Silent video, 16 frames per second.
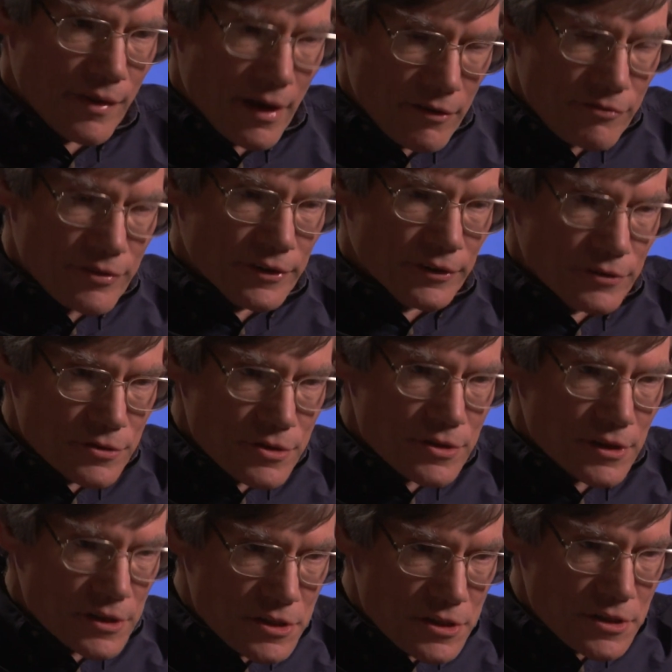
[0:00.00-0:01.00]
that fills
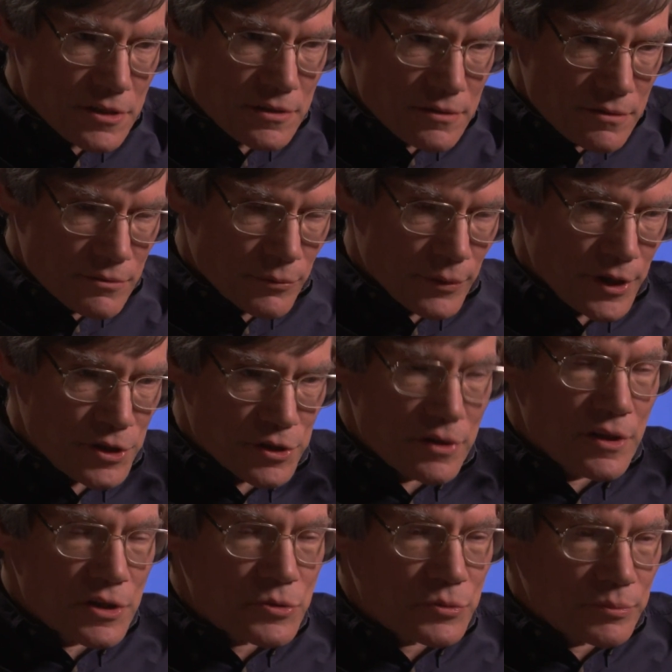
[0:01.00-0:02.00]
this
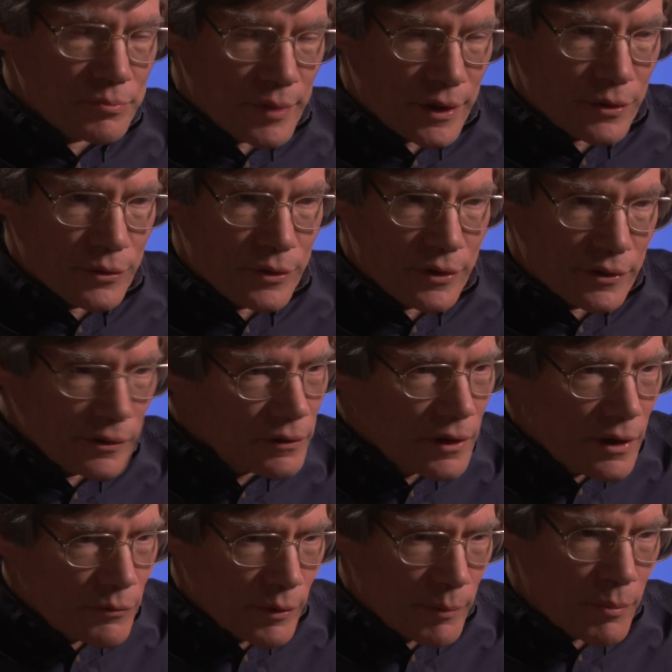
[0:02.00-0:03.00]
region, this peculiar
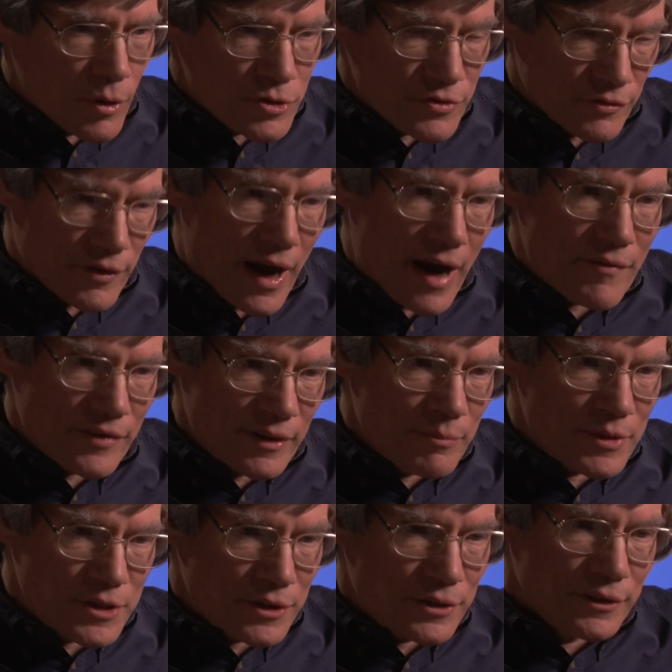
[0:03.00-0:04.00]
repulsive gravity
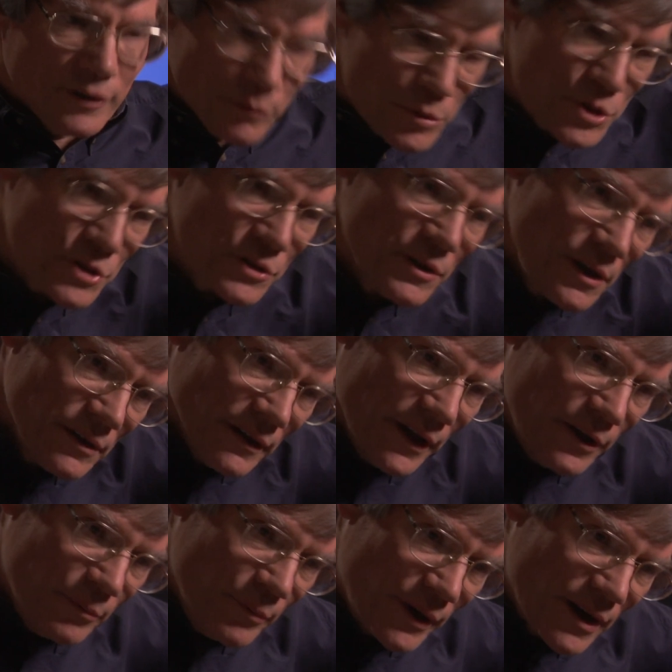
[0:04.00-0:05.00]
material, which
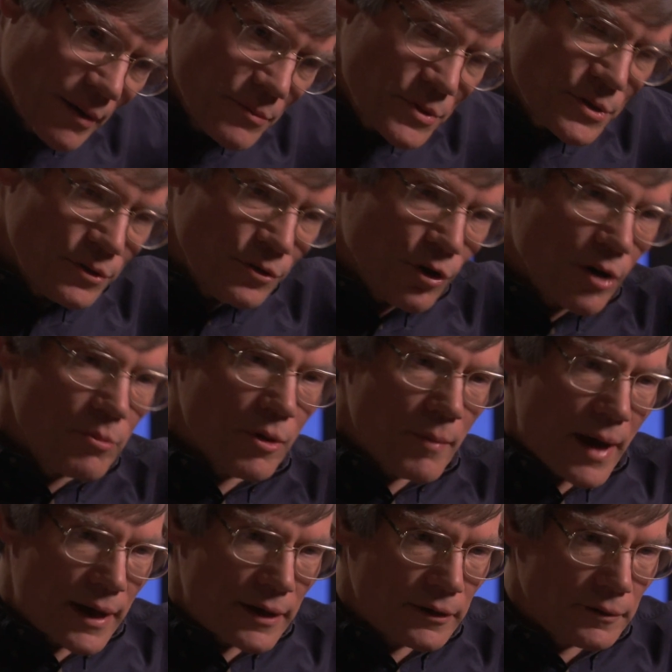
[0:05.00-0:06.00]
later becomes the normal
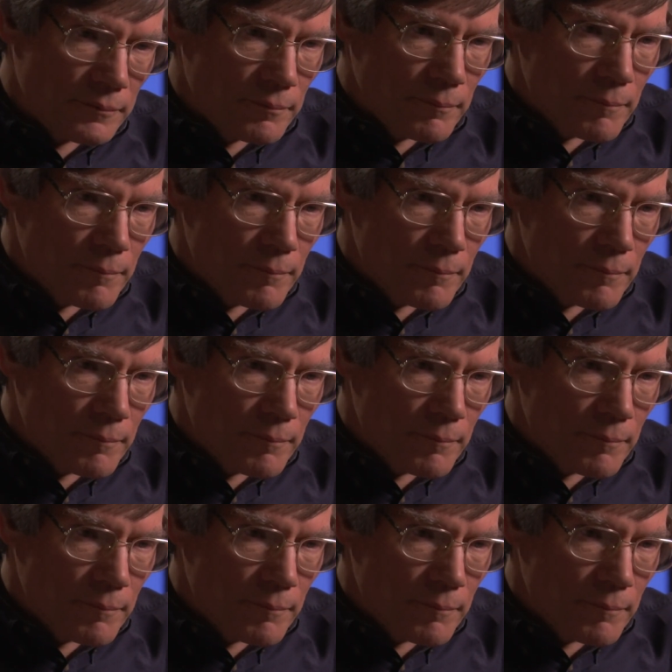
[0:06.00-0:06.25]
matter.